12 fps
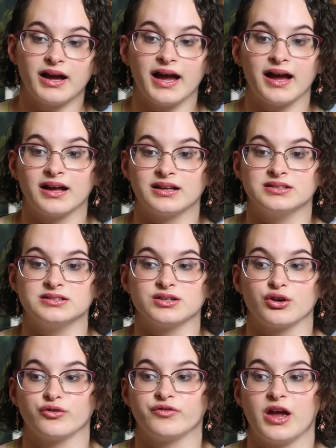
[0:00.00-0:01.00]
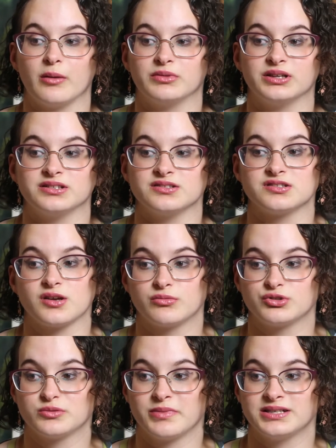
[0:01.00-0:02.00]
and her family
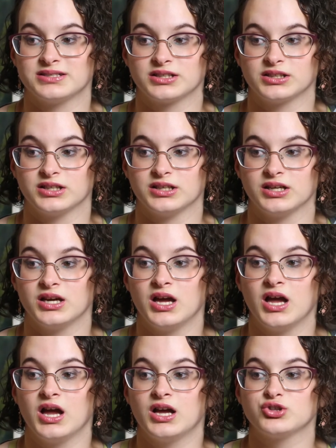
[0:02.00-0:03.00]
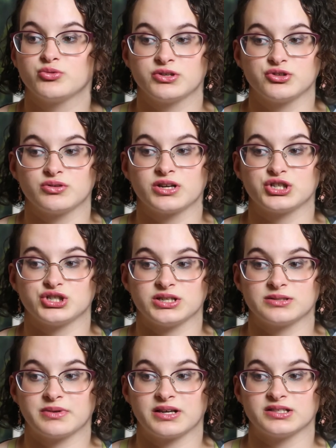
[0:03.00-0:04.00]
disowned her basically treats her like
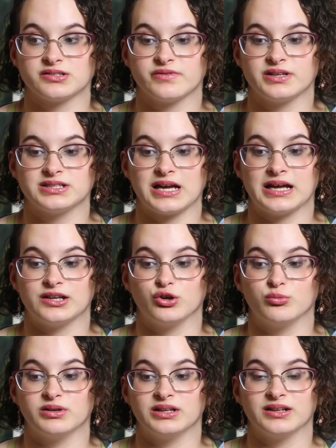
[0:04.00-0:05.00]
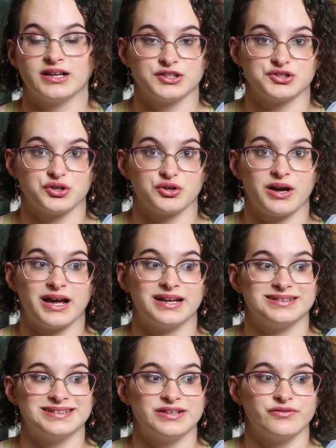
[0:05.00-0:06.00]
shit because of it and nobody likes her
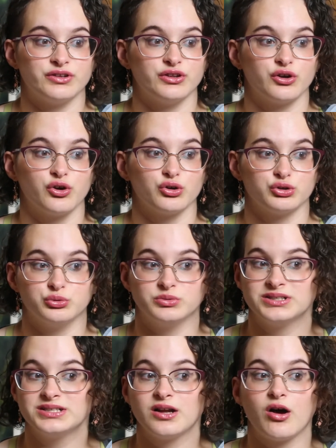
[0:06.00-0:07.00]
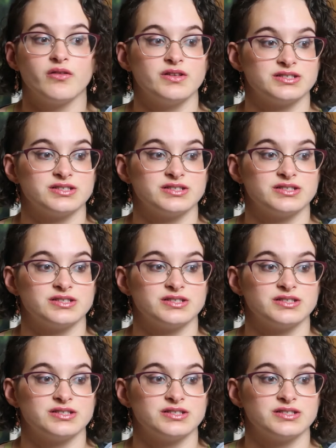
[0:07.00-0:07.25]
and even the girl who did all